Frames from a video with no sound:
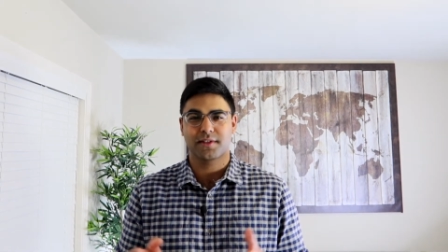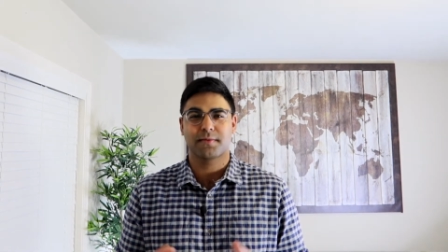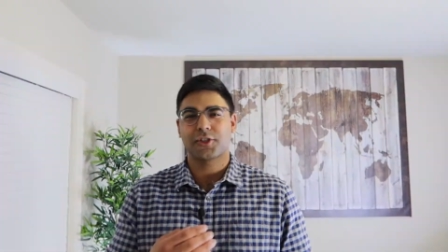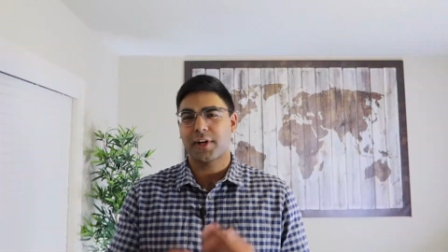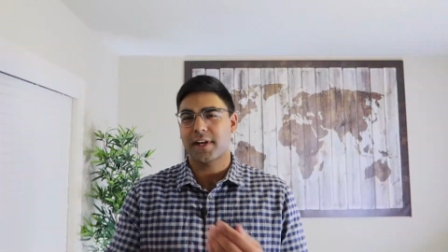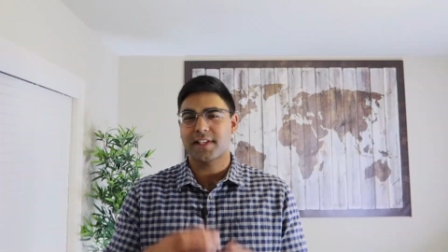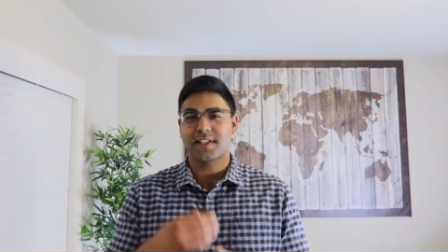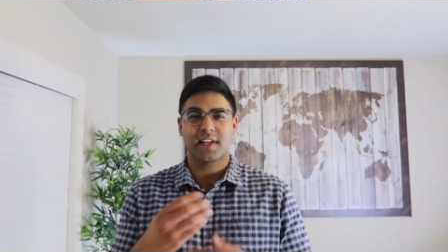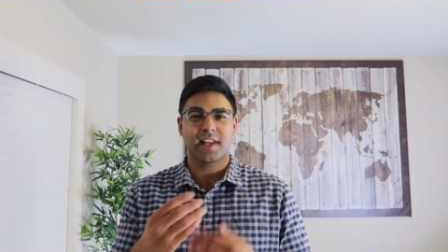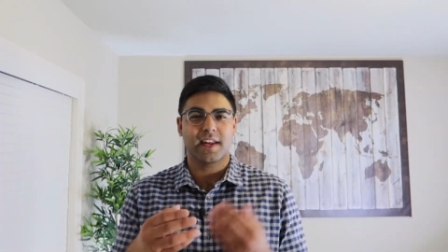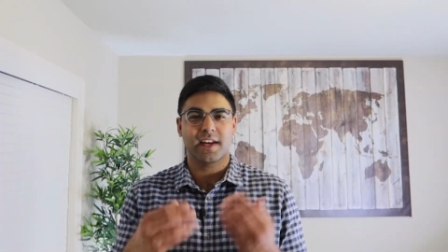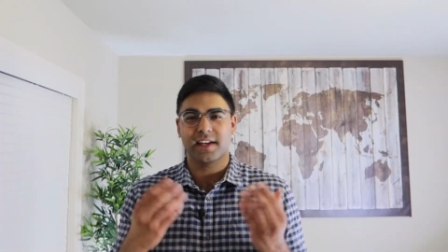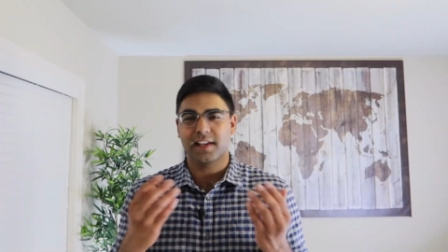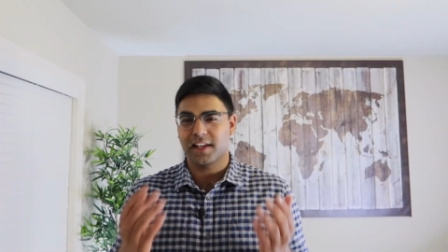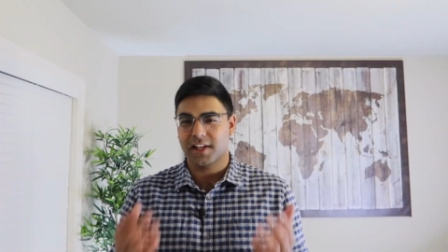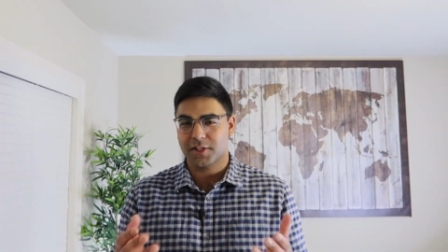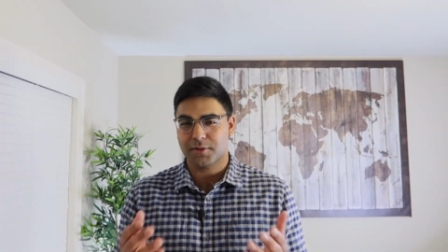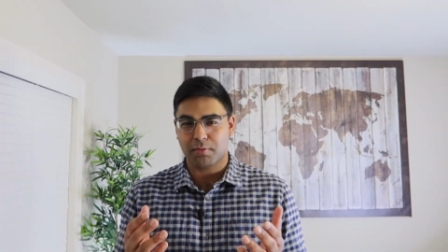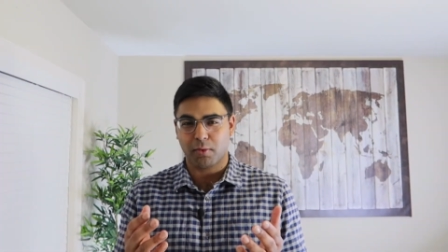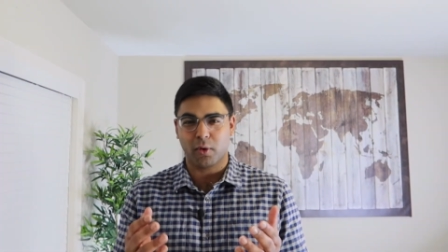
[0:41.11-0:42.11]
Translating
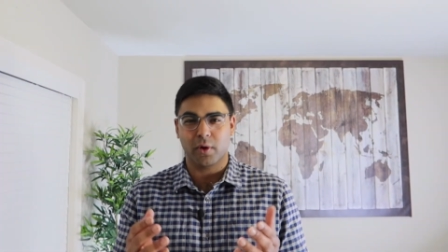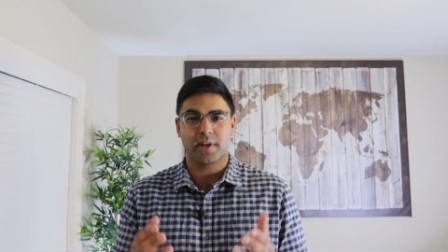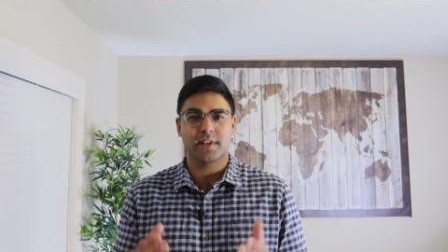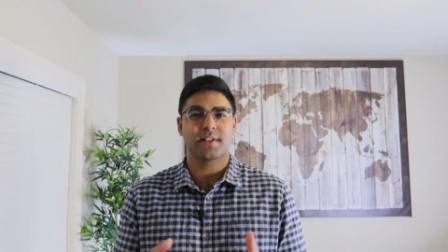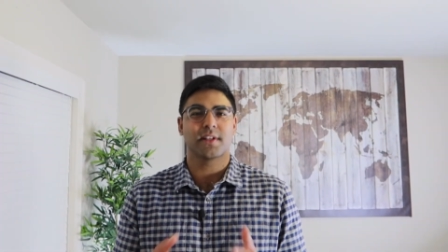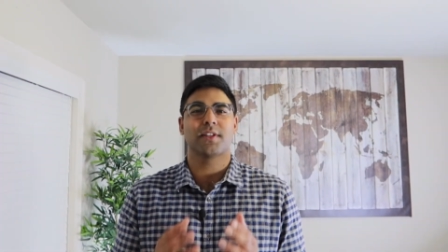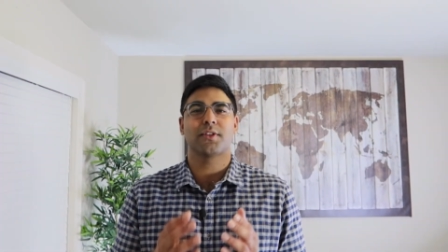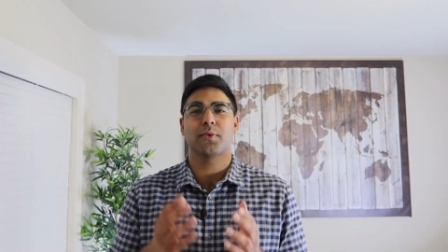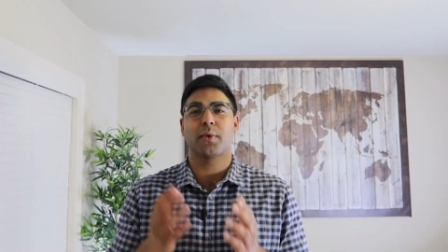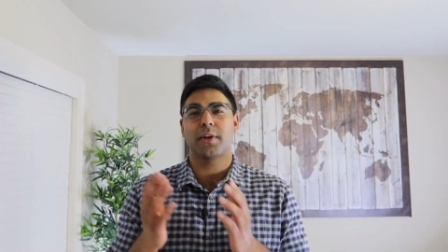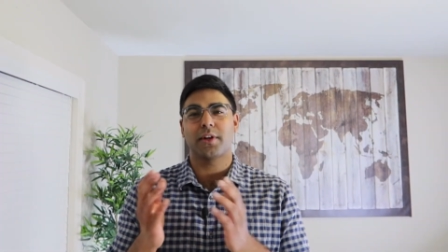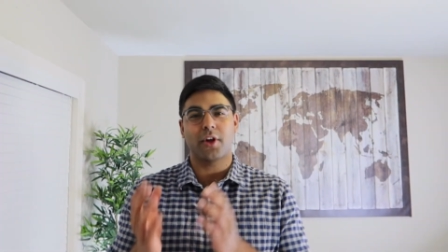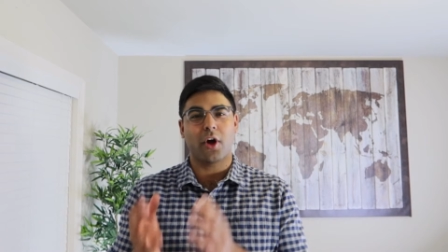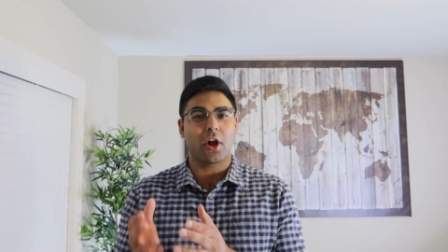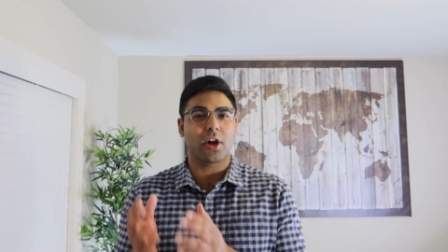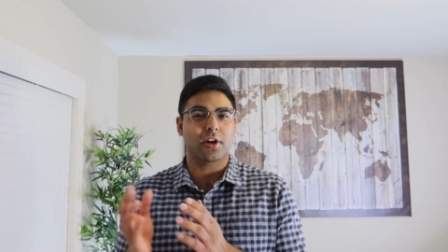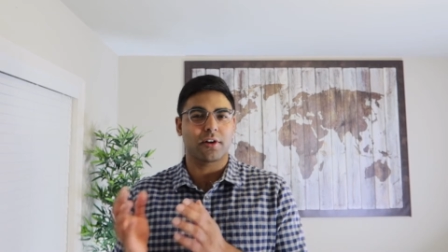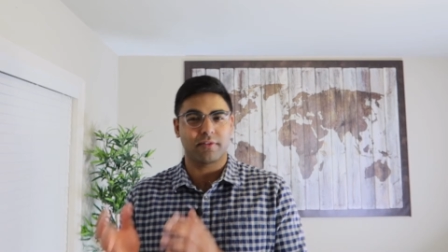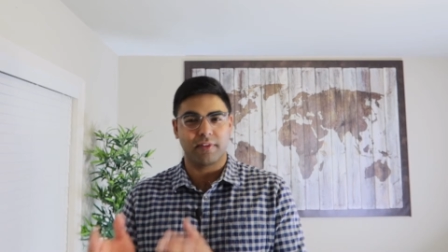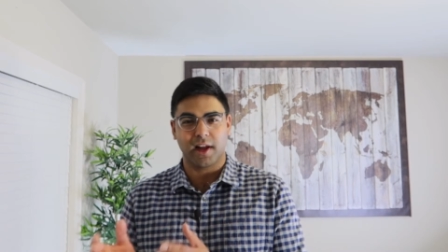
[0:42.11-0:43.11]
these points into a
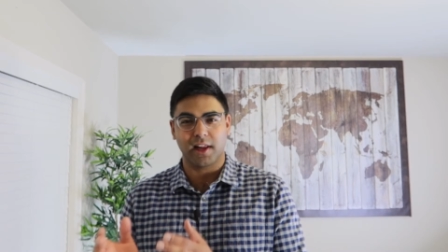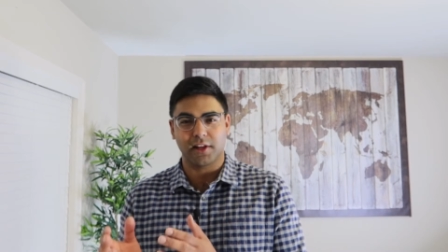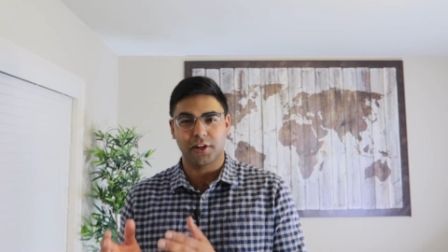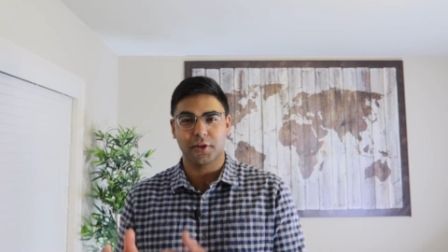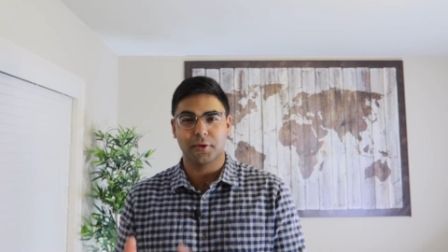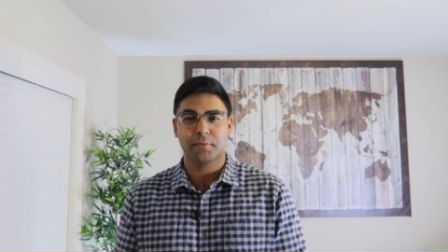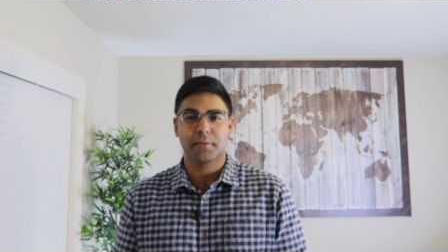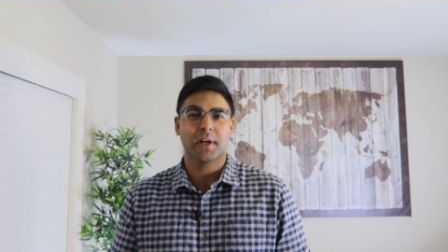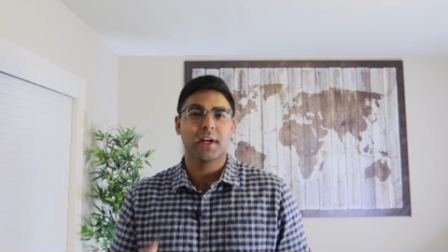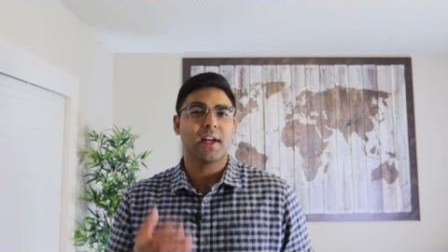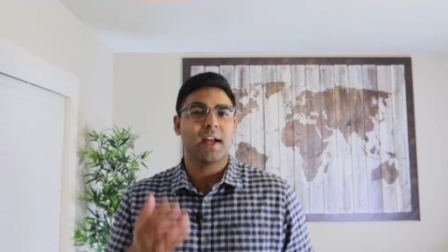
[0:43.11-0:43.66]
dollar value,